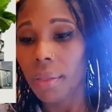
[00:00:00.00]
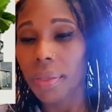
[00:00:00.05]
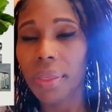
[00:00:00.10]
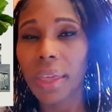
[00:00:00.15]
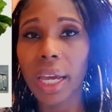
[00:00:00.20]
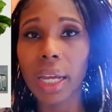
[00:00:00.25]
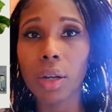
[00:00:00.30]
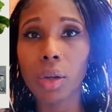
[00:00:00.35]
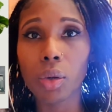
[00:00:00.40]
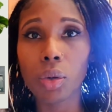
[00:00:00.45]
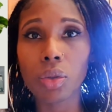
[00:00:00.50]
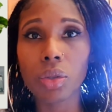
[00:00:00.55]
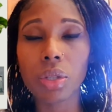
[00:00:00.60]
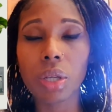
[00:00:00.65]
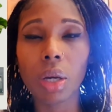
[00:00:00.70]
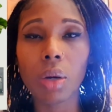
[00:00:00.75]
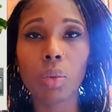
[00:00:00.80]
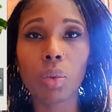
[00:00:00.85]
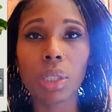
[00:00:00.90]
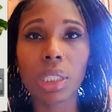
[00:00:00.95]
Then also
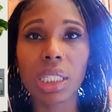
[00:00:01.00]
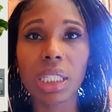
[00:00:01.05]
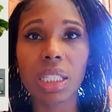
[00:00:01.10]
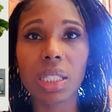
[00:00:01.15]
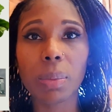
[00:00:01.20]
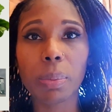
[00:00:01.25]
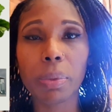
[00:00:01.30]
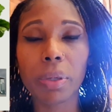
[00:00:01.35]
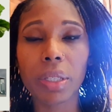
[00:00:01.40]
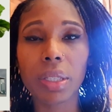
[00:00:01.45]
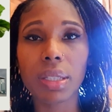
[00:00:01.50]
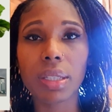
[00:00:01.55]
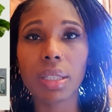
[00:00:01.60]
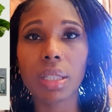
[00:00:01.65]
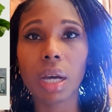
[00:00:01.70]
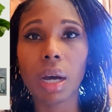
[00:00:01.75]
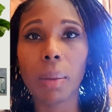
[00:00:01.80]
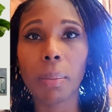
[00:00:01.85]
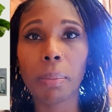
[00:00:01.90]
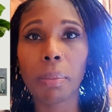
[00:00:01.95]
I wanted to put
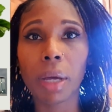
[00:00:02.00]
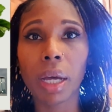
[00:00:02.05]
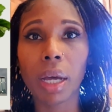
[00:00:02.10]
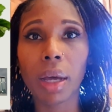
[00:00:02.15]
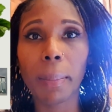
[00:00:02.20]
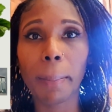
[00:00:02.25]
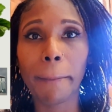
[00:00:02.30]
some